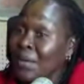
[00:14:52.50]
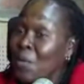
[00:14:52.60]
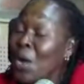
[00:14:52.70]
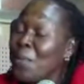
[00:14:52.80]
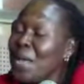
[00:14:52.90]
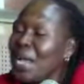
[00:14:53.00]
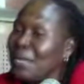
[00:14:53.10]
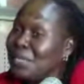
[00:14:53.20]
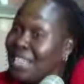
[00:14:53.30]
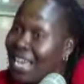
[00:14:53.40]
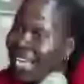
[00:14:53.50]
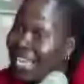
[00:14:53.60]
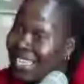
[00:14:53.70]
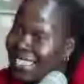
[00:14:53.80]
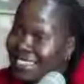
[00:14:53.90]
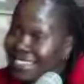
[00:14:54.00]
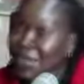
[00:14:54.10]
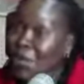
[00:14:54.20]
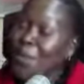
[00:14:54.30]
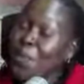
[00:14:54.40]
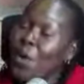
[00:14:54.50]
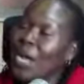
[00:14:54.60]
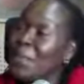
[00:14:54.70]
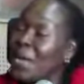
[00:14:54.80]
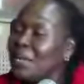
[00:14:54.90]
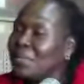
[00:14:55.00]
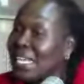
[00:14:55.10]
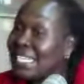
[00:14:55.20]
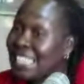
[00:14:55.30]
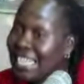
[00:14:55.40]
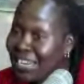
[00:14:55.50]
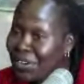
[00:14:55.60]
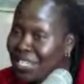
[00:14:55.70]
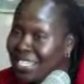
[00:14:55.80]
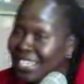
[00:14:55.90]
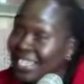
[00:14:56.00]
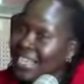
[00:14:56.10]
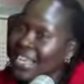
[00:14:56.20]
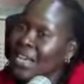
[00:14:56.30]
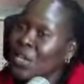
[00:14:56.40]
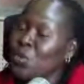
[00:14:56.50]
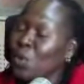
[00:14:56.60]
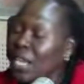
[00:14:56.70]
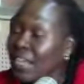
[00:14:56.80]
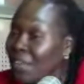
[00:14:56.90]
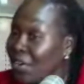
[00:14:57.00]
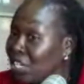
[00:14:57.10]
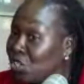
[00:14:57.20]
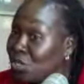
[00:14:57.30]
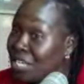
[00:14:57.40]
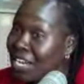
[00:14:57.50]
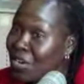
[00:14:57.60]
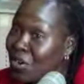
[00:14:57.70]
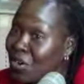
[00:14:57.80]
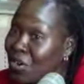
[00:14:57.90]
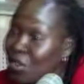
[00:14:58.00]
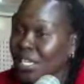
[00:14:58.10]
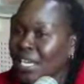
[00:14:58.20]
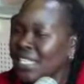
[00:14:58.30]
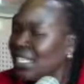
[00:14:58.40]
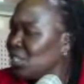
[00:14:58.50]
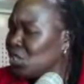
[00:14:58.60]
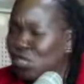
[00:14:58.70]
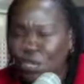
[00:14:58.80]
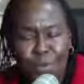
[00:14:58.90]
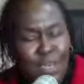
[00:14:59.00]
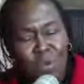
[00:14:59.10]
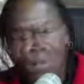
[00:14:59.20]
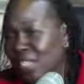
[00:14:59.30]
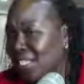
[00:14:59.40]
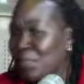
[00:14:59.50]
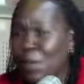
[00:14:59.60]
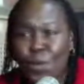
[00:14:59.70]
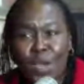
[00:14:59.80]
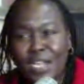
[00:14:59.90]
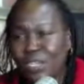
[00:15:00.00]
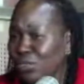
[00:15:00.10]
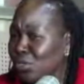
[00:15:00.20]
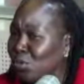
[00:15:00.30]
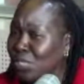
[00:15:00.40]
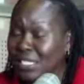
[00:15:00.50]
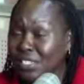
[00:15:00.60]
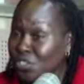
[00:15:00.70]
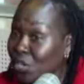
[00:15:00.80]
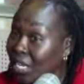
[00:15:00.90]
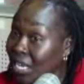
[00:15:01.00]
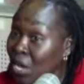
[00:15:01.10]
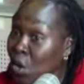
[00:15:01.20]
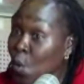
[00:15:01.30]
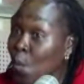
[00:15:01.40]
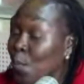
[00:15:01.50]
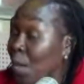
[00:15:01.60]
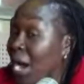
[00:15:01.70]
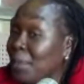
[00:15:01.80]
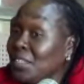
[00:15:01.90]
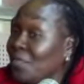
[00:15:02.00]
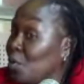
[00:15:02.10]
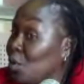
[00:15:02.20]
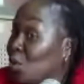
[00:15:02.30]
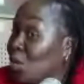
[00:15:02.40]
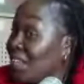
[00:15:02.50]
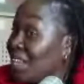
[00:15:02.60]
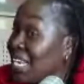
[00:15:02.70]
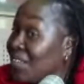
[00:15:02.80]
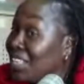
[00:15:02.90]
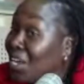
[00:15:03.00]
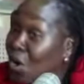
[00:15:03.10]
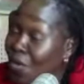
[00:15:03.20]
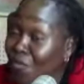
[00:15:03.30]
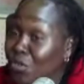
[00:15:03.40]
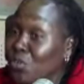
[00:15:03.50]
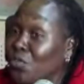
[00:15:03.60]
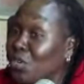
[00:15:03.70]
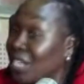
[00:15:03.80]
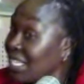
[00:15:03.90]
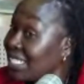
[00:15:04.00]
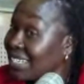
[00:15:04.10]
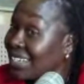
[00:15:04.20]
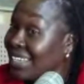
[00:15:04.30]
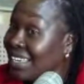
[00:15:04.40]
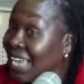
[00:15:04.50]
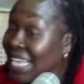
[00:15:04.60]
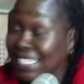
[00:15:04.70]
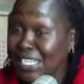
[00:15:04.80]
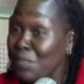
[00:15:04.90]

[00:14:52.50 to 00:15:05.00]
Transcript: work becomes lighter, work, work becomes accelerated. You leverage on technology. There's so many ways that people can use to still train perhaps even without even leaving the comfort of your desk. Yes. And still